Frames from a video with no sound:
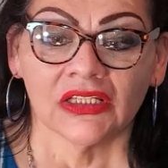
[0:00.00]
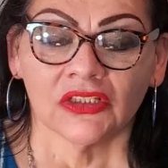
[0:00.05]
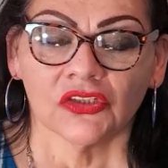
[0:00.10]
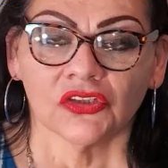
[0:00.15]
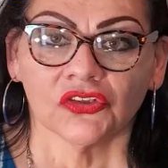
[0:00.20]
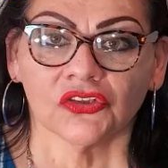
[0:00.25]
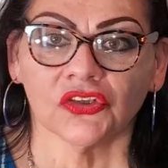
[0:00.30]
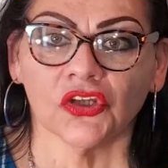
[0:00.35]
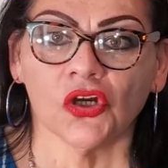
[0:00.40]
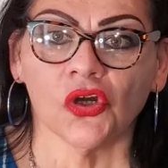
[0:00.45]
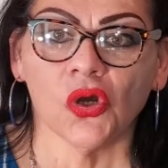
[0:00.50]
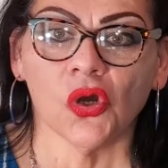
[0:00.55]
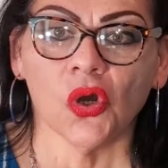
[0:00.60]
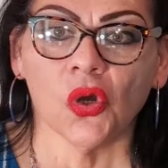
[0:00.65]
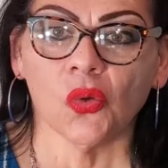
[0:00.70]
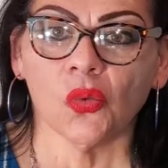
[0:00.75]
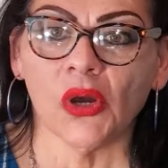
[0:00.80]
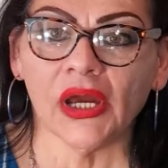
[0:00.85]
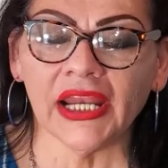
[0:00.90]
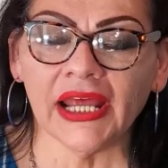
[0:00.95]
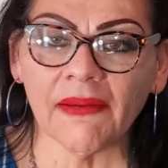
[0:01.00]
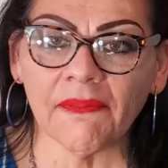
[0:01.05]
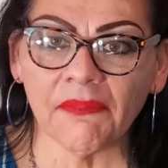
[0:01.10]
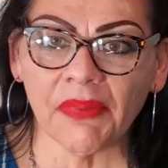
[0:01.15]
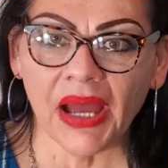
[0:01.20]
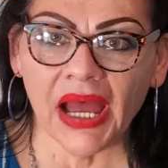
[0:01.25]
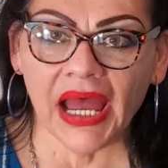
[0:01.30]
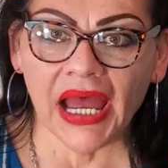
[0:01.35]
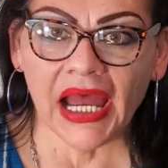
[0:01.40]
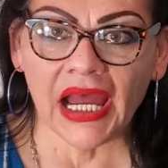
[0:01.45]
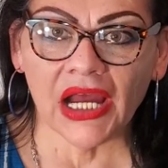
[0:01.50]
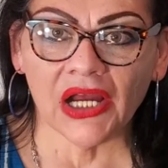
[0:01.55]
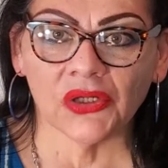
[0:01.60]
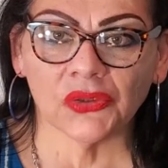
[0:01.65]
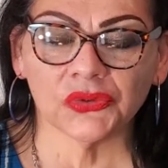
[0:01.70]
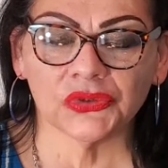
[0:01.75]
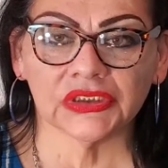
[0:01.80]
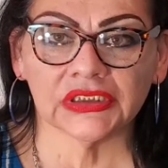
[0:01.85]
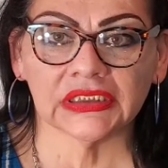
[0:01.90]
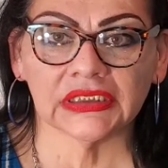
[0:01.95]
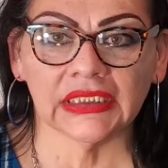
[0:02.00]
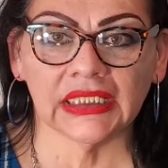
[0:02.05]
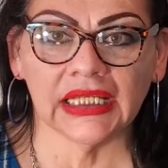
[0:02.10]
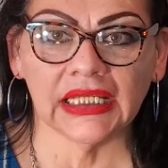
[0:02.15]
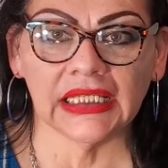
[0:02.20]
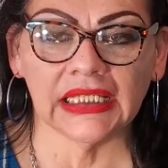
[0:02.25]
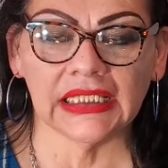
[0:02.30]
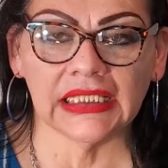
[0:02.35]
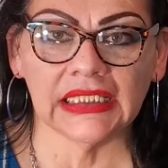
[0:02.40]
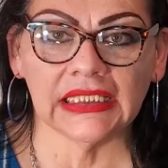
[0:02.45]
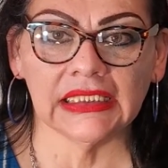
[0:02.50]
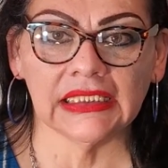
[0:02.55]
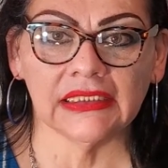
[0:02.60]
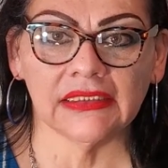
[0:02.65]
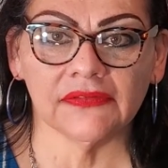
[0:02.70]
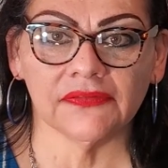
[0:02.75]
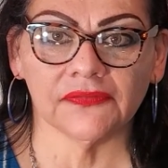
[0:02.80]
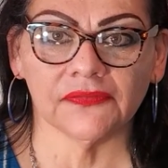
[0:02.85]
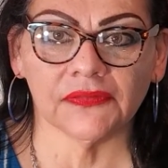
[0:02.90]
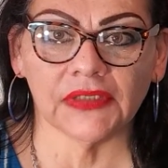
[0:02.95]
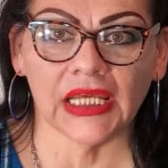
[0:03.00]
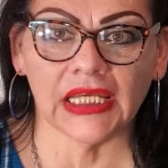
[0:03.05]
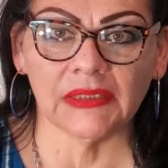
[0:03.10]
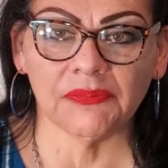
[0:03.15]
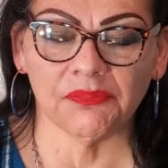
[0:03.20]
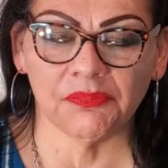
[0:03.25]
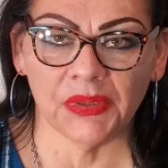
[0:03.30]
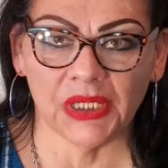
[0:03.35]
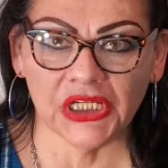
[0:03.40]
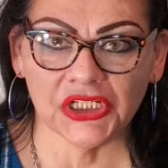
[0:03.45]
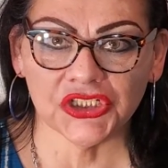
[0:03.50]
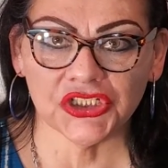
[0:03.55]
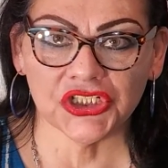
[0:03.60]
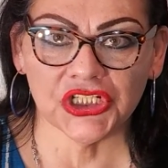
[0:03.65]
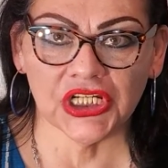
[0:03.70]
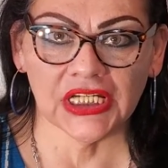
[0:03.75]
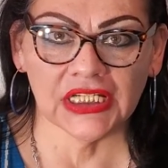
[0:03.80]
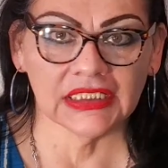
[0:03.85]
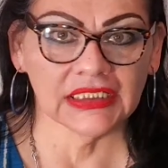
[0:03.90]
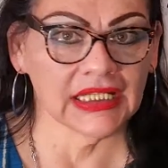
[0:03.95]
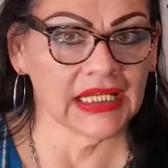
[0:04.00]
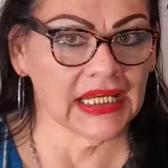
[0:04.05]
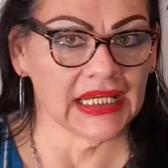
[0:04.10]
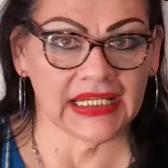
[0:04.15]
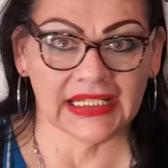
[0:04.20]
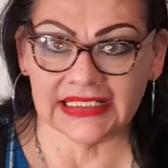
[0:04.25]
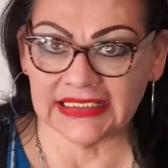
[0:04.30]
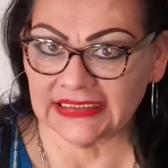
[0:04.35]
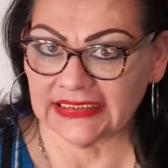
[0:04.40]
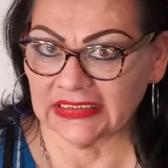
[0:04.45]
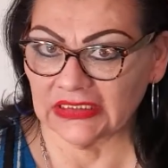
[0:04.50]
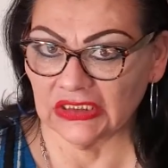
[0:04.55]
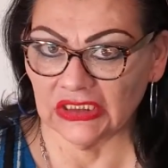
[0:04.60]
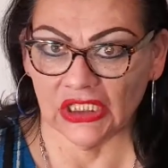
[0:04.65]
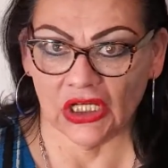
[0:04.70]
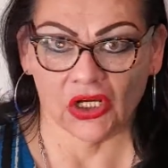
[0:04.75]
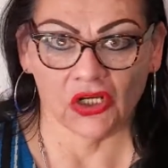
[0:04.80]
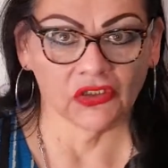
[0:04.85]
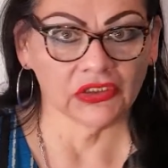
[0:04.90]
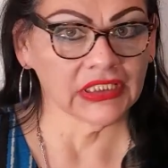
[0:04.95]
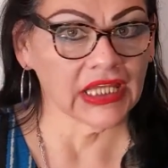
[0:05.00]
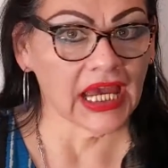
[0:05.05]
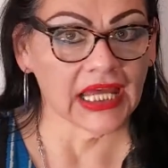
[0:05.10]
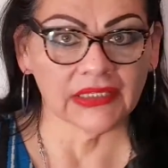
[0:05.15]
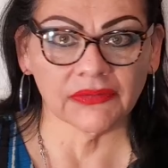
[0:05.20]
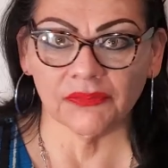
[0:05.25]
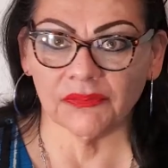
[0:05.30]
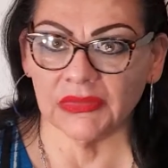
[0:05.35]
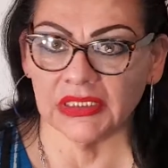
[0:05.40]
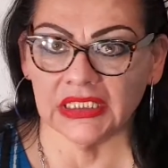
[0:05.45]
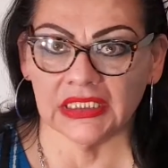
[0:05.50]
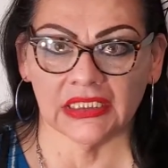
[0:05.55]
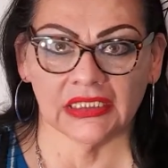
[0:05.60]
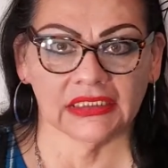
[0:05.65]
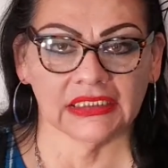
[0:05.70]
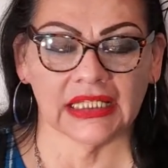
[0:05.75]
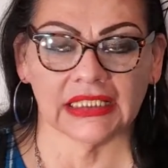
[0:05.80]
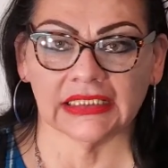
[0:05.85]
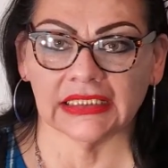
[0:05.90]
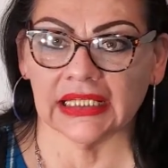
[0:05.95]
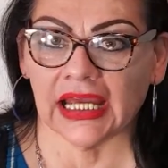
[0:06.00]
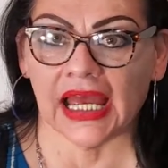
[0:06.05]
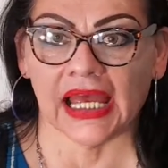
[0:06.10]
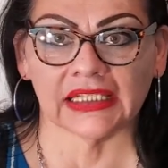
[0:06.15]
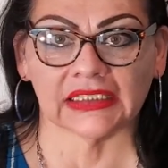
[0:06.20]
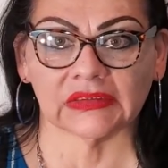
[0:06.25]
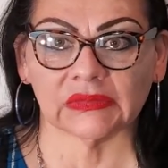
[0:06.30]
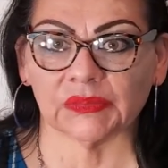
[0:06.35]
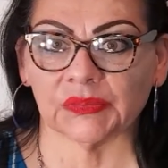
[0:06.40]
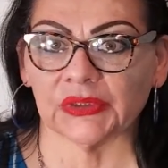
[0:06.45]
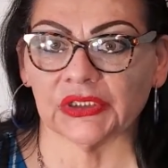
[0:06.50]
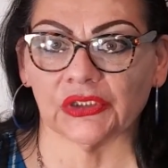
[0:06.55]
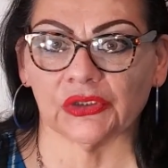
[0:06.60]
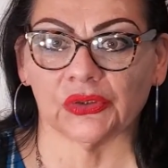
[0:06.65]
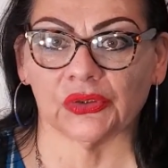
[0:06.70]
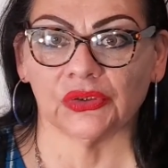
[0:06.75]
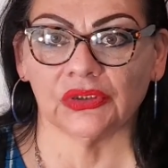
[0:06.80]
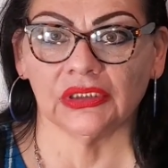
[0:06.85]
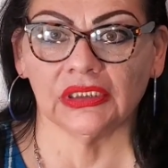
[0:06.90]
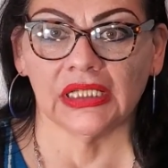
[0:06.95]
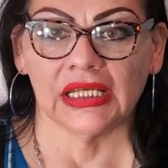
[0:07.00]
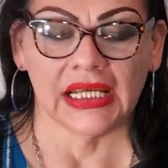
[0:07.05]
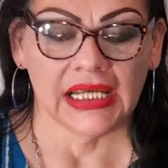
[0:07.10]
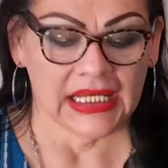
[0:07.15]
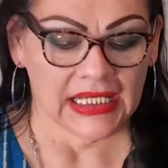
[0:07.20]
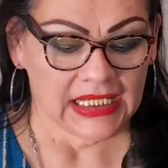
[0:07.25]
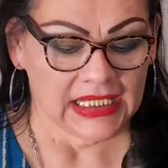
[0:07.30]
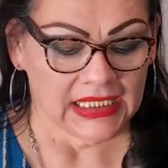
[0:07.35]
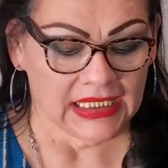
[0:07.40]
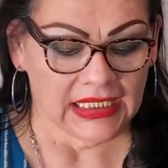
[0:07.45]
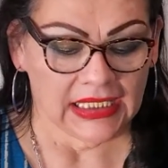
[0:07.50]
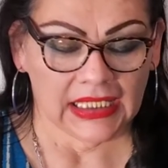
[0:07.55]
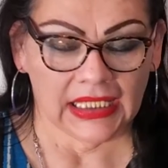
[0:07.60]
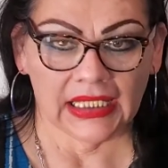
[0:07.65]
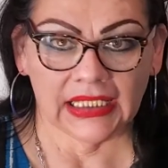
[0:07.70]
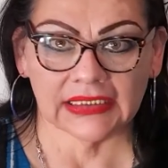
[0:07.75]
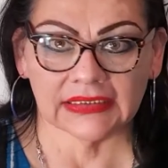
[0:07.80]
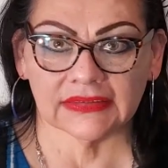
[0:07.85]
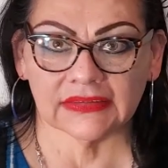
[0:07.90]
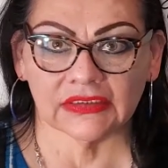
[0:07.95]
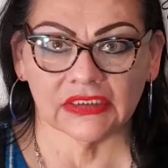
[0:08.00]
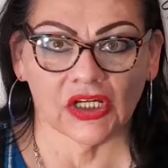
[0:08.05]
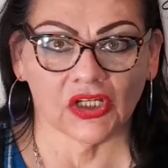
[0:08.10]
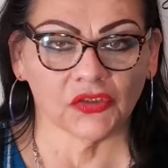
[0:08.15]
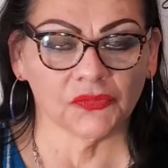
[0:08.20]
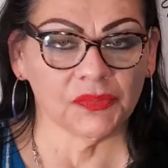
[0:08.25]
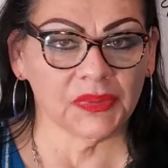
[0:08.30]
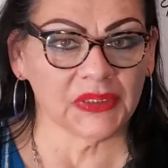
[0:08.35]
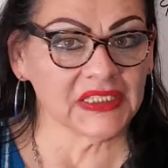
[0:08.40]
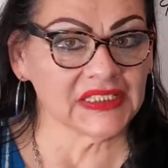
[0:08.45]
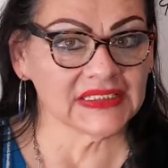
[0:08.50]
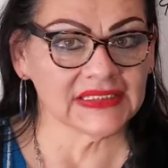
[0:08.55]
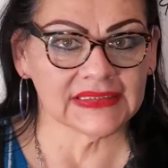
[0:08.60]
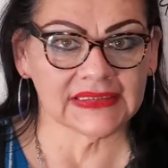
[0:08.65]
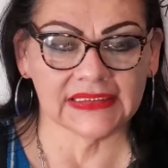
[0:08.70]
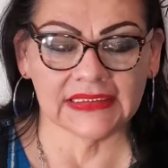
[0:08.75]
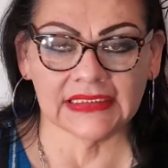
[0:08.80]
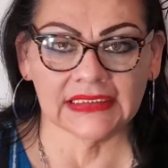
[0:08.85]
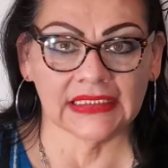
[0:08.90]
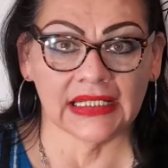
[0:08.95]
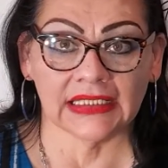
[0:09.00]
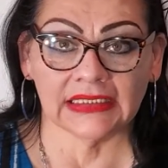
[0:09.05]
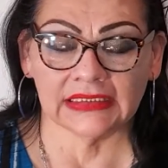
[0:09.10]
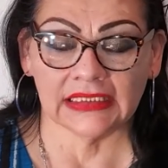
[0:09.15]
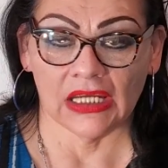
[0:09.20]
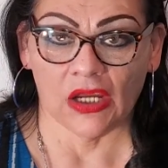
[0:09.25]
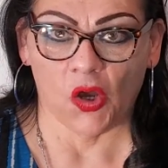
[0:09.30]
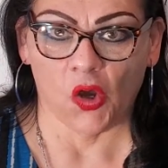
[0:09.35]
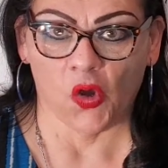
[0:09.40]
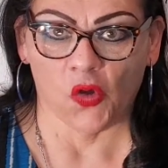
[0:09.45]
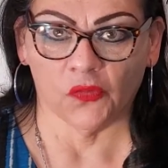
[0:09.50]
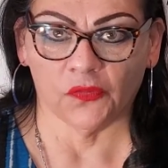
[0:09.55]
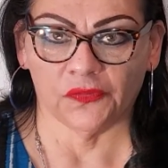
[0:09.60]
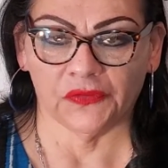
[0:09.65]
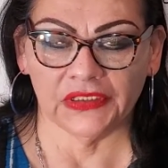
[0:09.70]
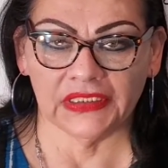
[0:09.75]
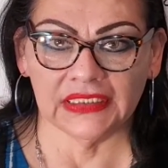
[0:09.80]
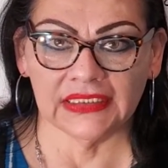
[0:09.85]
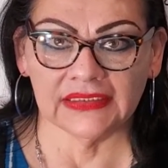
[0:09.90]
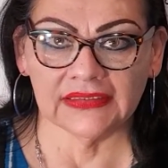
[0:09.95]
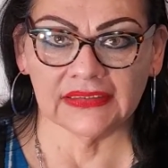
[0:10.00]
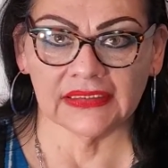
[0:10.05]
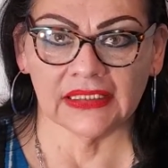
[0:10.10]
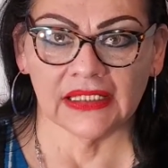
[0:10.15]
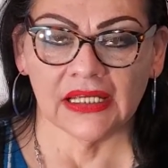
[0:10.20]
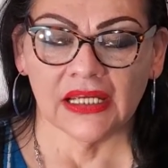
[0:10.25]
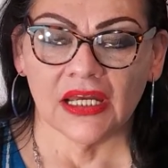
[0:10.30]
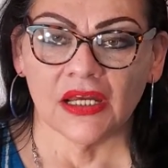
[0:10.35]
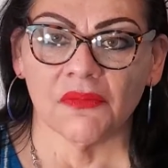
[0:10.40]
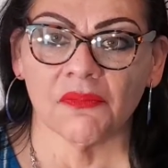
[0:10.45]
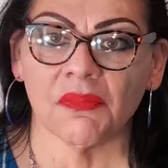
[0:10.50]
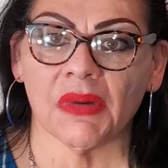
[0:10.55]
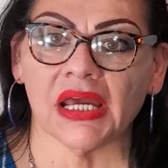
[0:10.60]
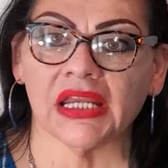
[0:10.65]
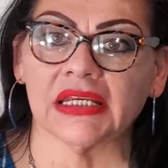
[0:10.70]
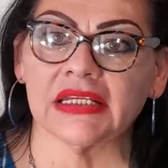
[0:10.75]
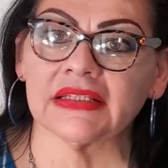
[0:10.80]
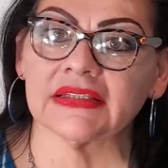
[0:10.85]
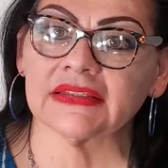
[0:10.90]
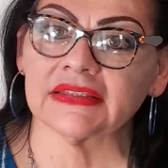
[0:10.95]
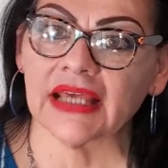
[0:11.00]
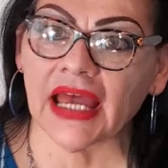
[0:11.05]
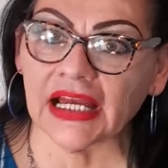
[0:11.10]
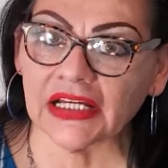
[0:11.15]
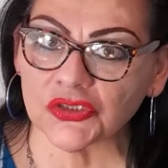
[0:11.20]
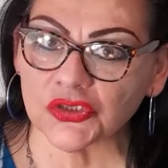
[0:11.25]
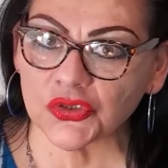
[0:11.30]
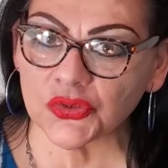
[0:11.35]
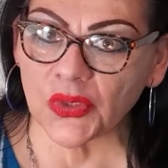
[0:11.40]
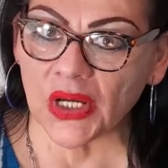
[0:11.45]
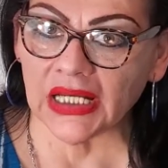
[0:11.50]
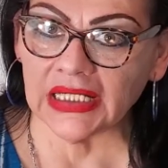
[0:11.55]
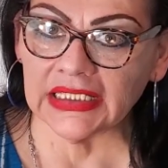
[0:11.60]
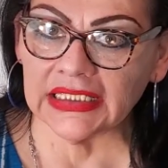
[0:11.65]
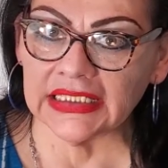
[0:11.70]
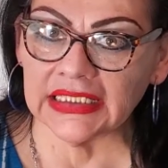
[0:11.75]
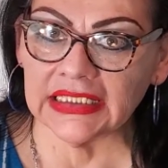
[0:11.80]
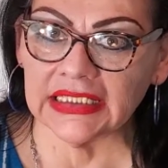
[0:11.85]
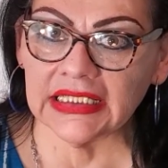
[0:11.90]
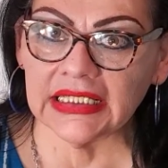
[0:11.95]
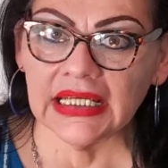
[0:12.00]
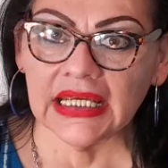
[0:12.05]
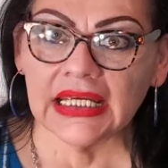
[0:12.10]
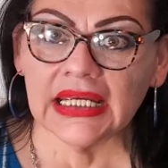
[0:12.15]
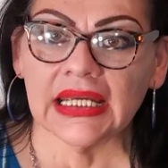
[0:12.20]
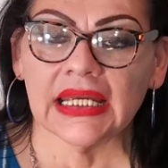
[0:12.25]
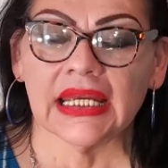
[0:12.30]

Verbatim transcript: So what about if a patient is not admitted in the hospital, is not being seen in the office, but is actually